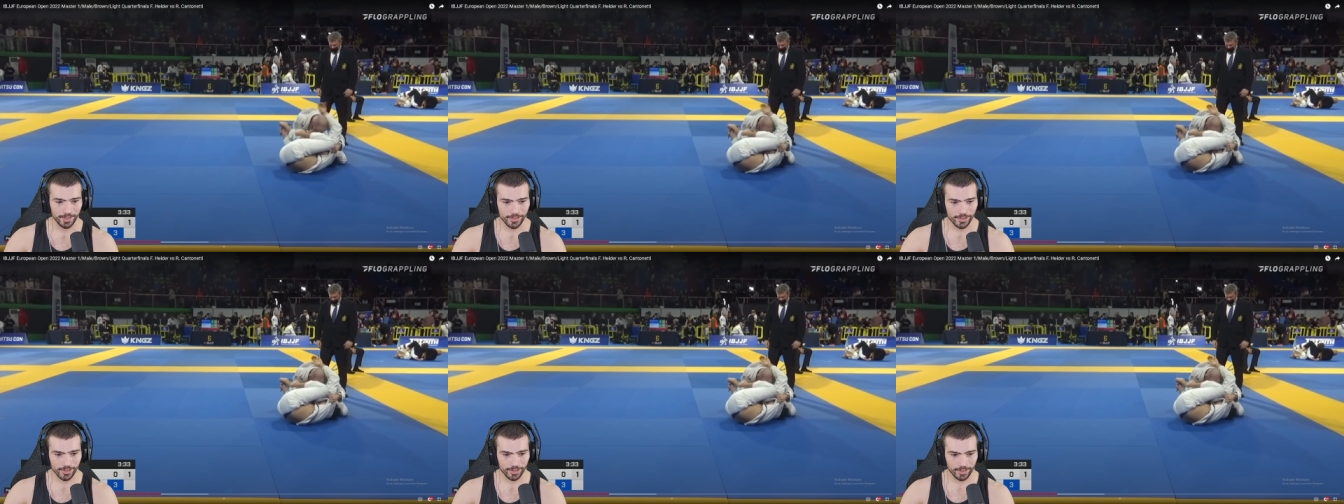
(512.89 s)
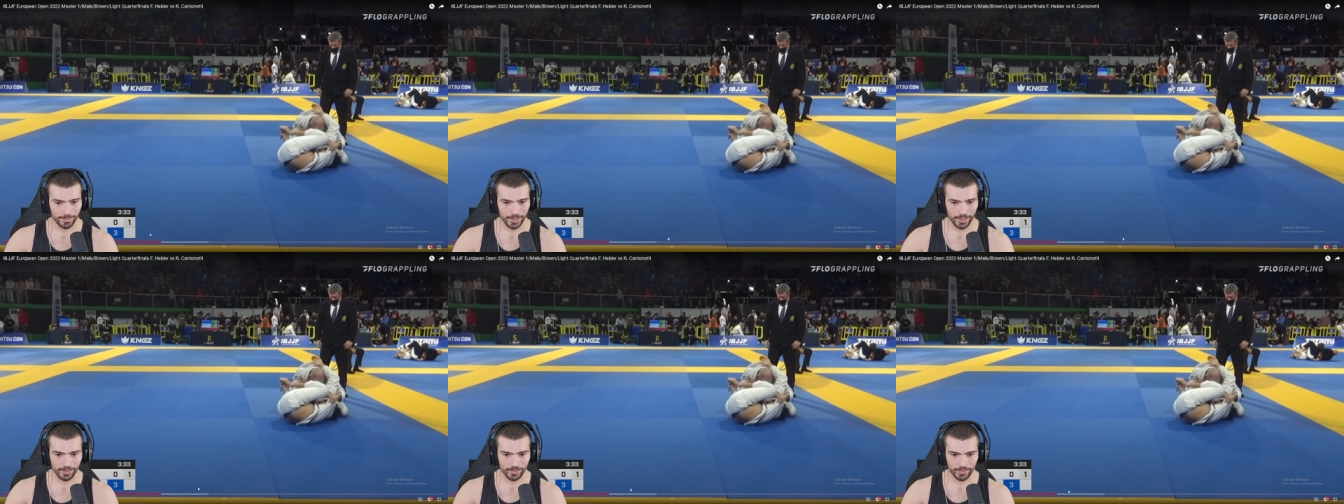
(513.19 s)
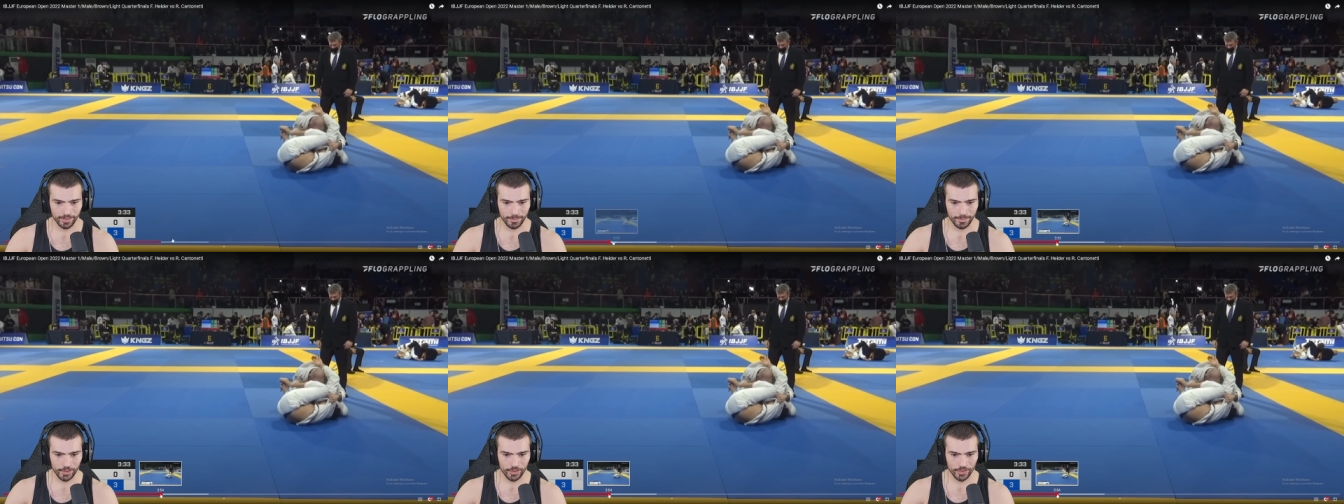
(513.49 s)
So let me
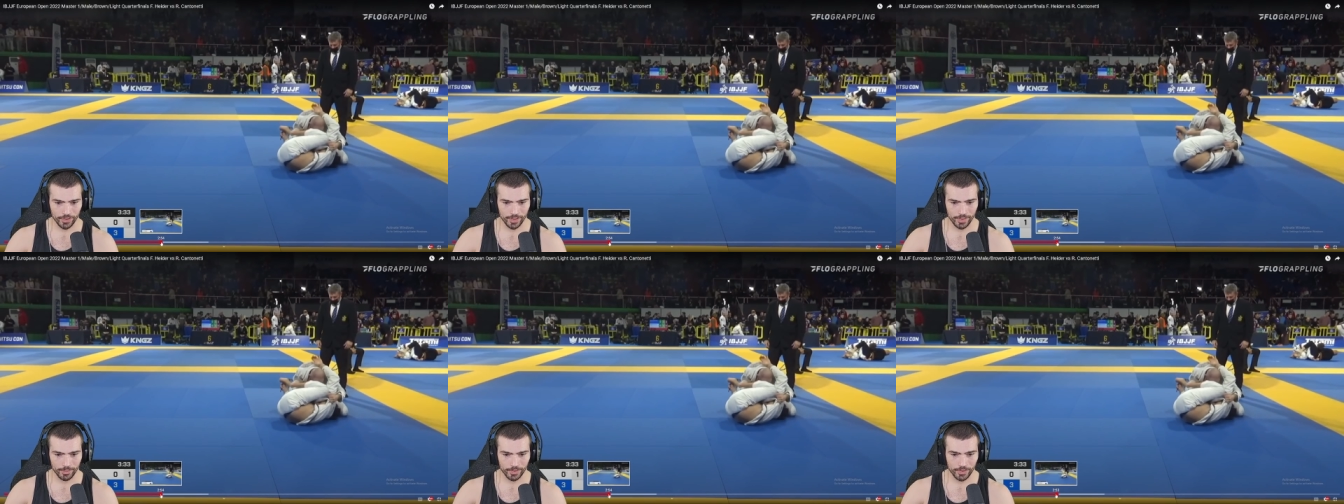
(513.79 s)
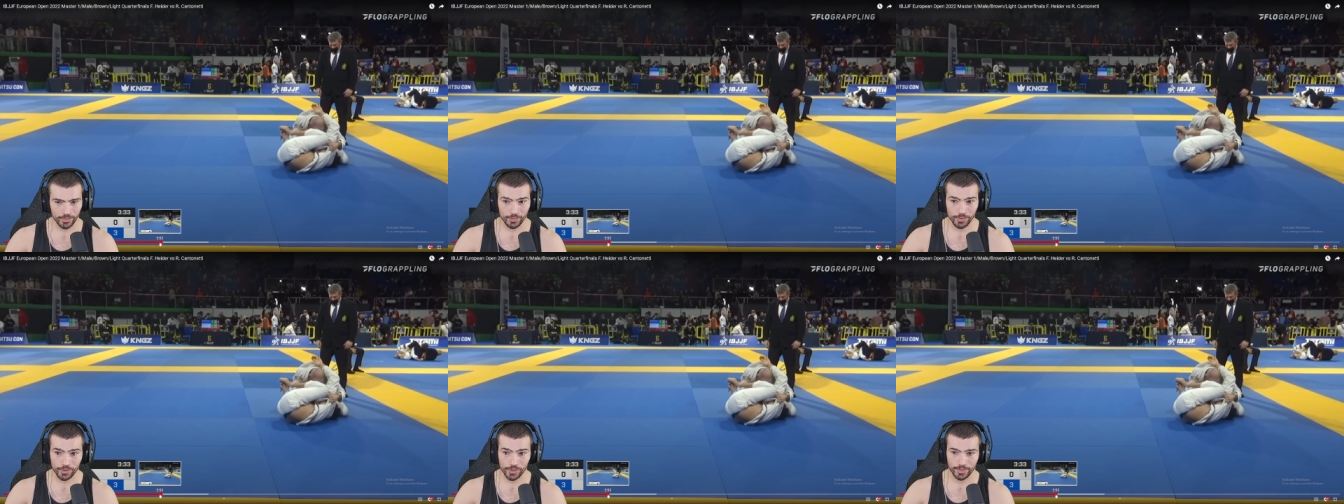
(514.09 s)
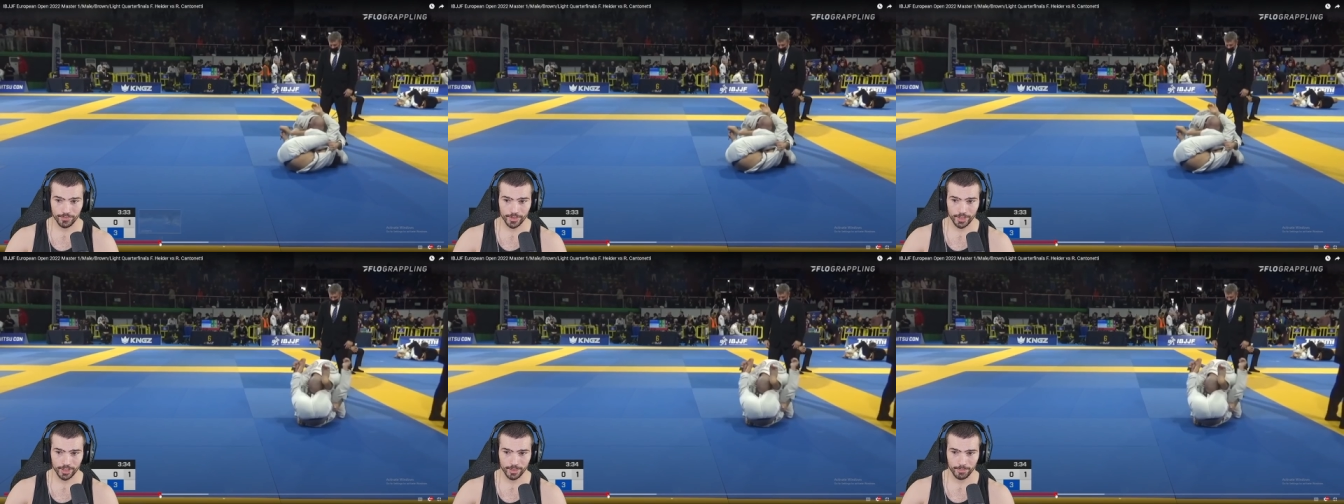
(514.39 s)
let me show you what you should
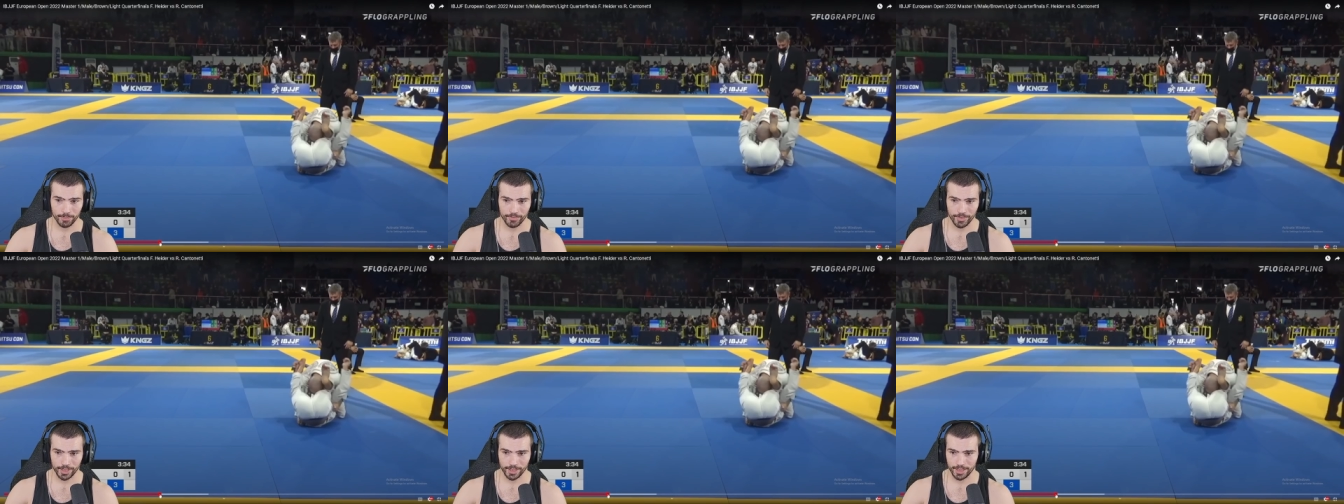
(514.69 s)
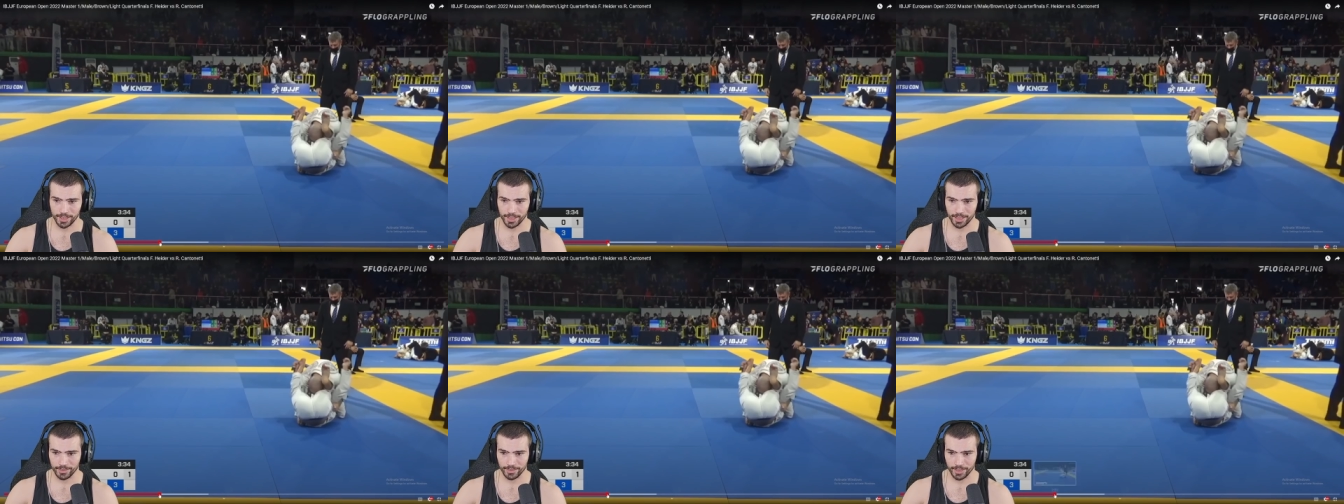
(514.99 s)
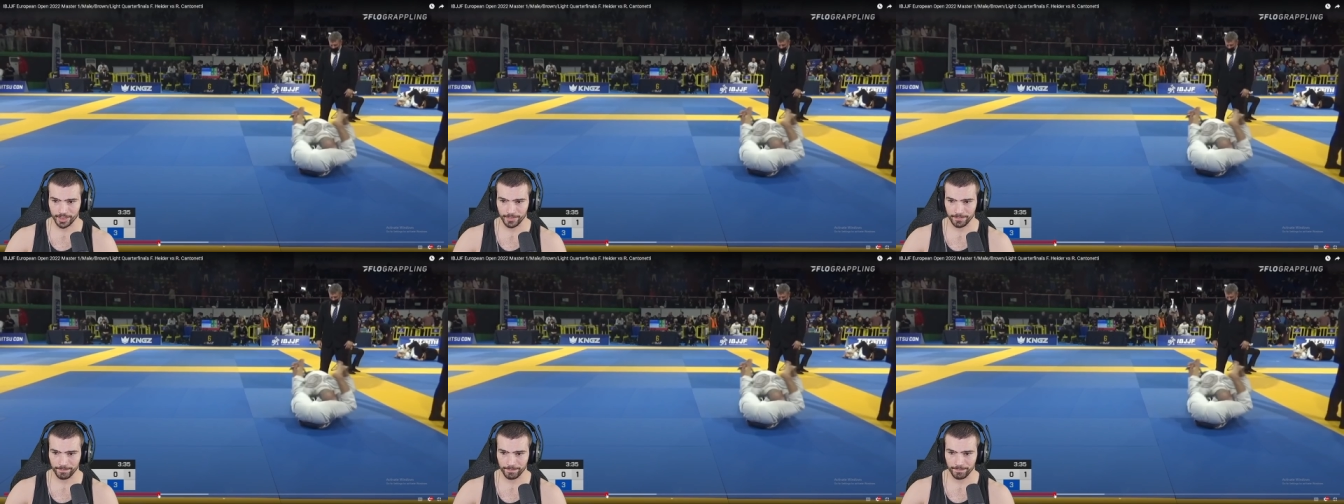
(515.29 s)
have done to prevent that, okay?